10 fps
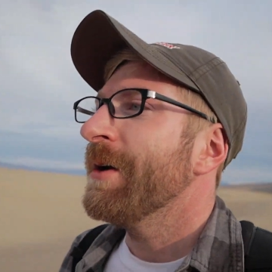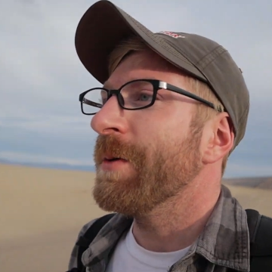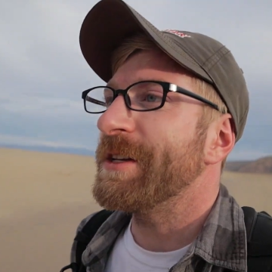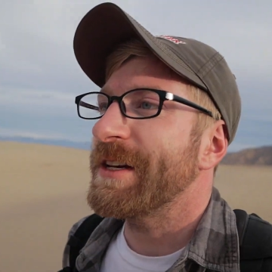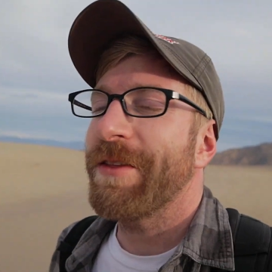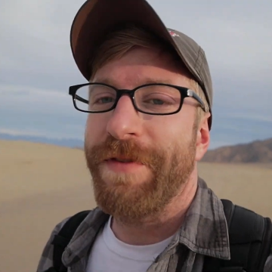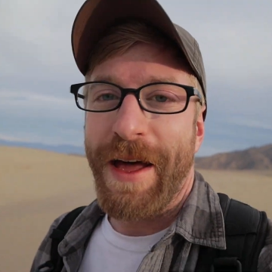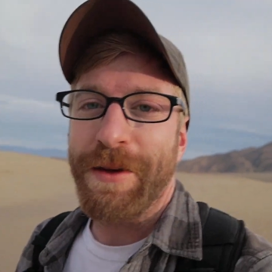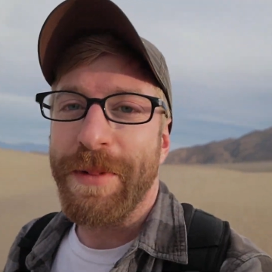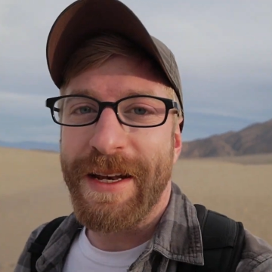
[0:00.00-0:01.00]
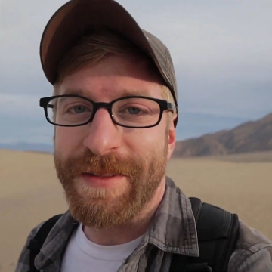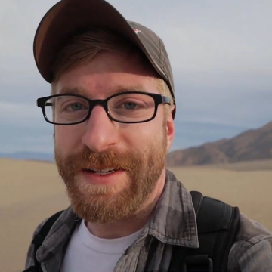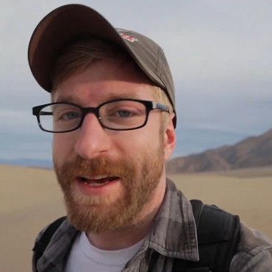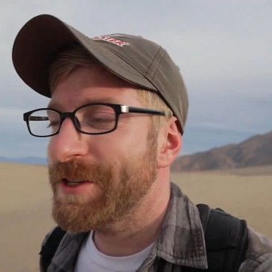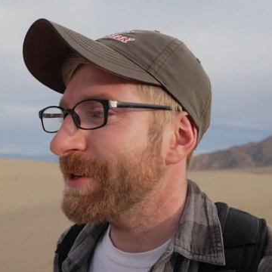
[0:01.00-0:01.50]
which Death Valley being in the
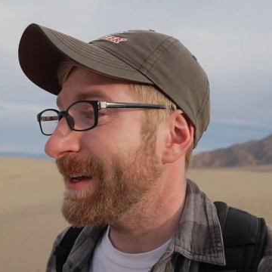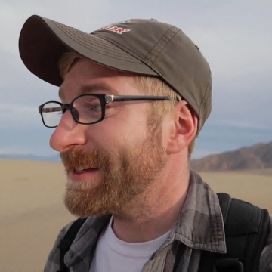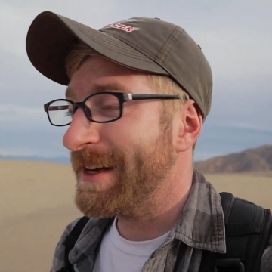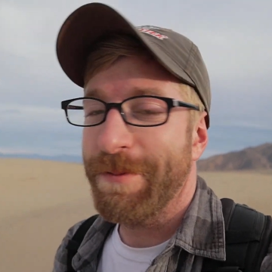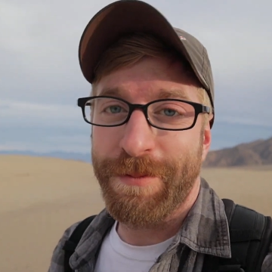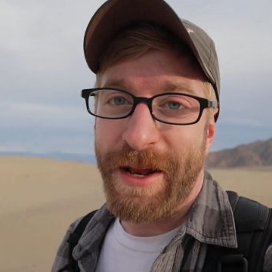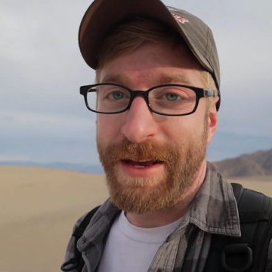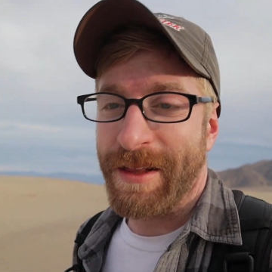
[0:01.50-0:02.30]
desert doesn't get many